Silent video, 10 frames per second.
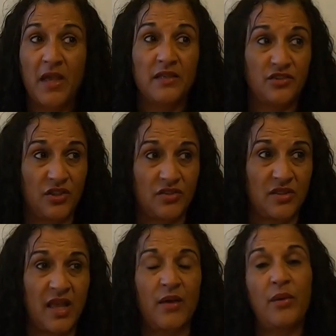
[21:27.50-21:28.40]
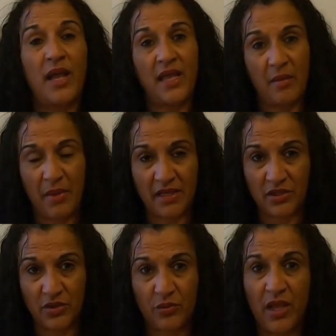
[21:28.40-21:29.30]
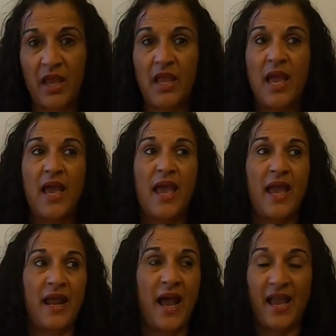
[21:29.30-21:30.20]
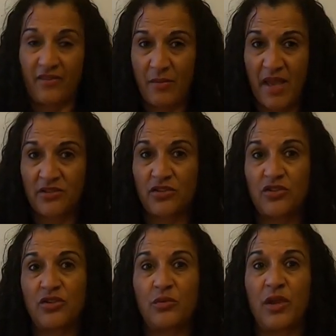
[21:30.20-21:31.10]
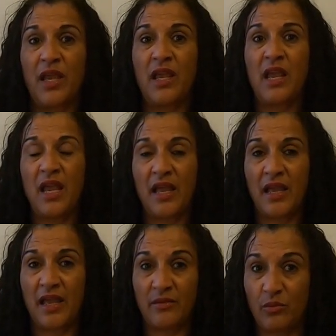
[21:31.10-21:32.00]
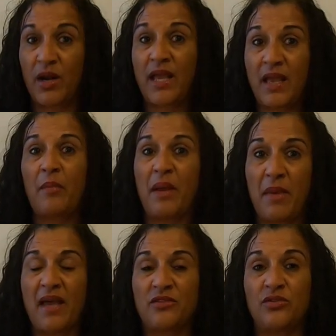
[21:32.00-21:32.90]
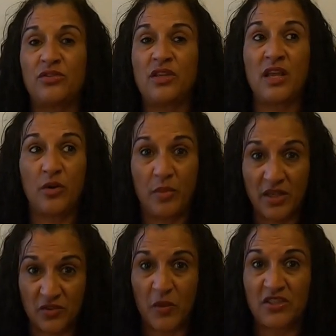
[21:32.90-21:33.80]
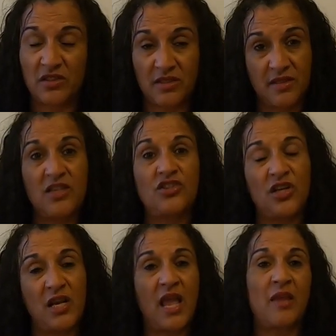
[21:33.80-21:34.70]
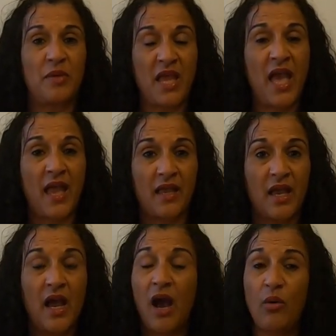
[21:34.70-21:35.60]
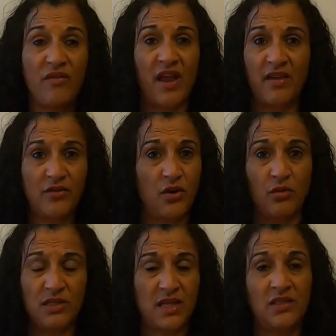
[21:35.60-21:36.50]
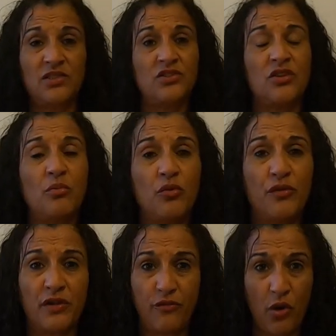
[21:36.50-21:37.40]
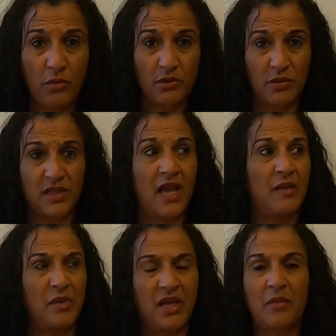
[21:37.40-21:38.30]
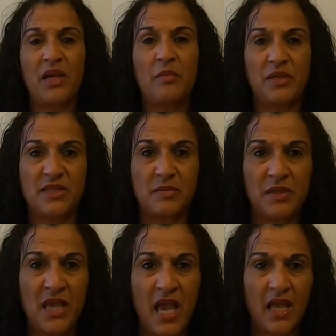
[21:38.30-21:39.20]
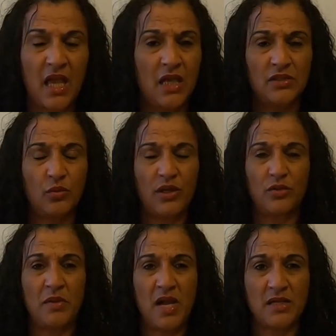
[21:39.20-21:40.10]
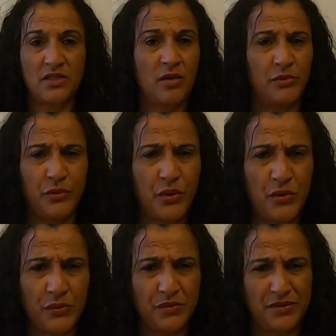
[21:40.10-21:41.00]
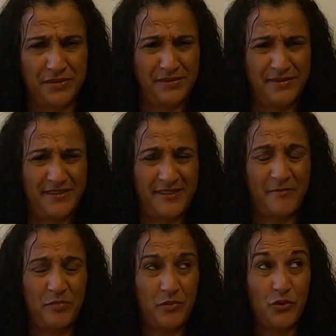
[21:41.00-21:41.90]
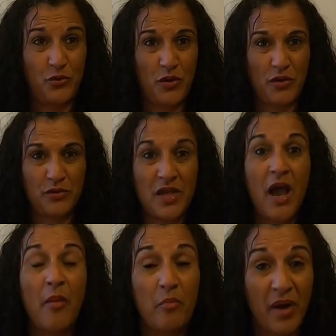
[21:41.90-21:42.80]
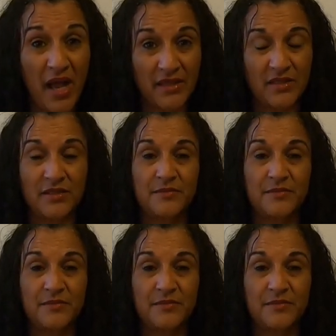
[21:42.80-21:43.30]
Just like when I get my degree, and I have a master's degree, and when I get my master's, it'll be a specialization in ABA. However, I have no intentions of moving forward with that and becoming a BCBA. It's way too much. I'm too old. Too old. But